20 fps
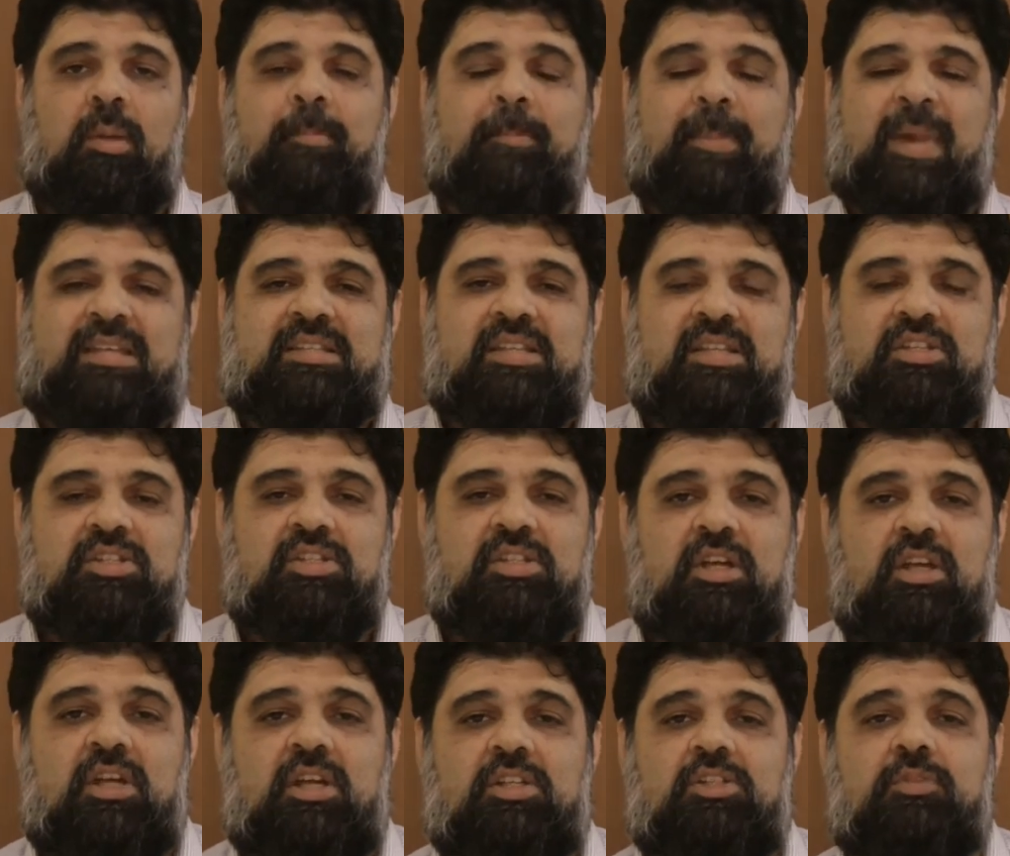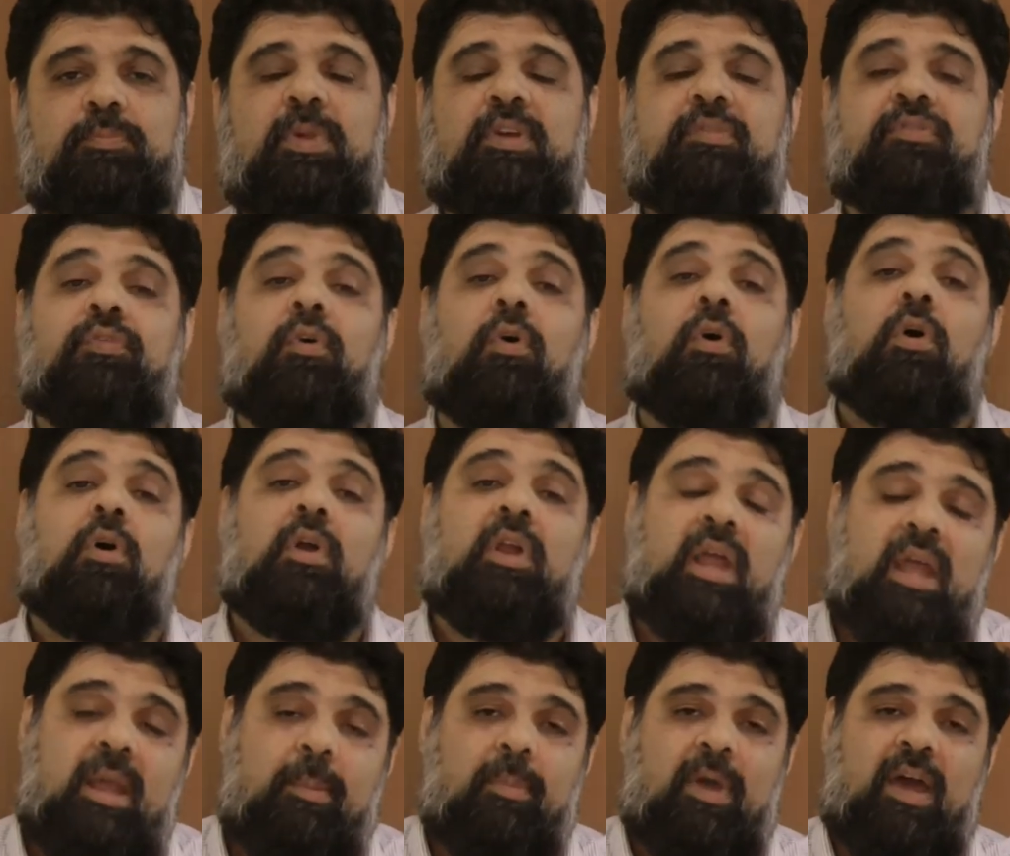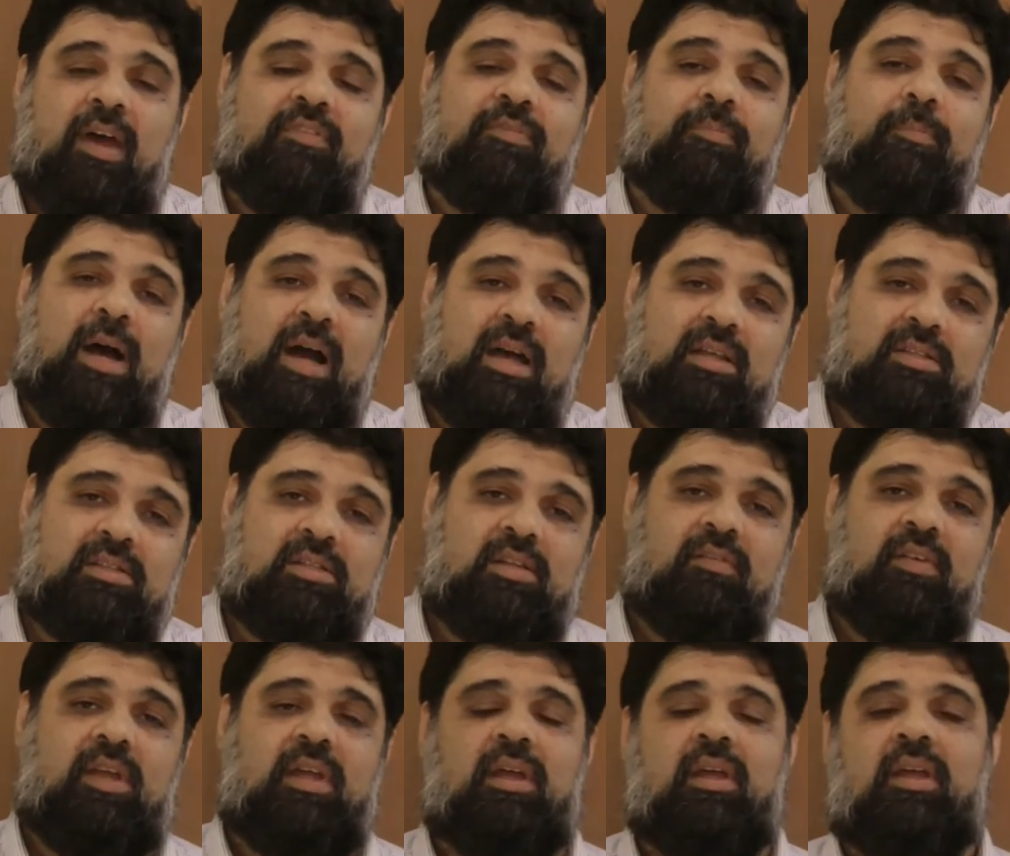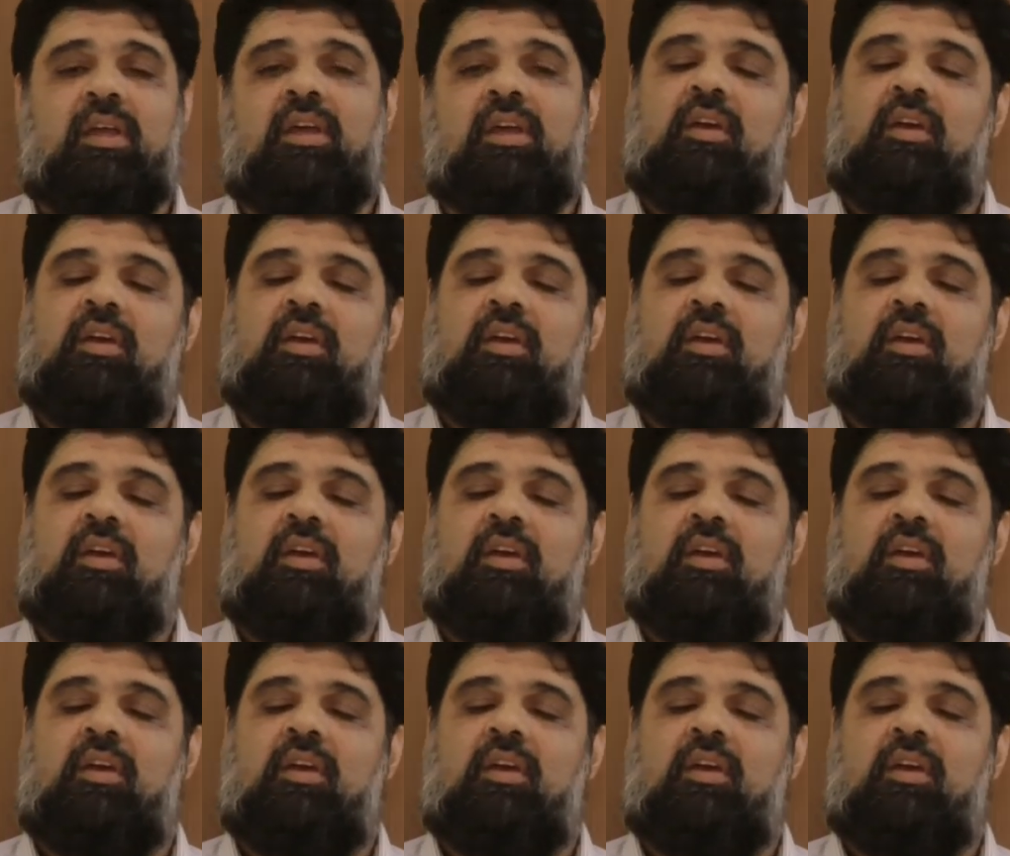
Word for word: Messengers before him have passed away.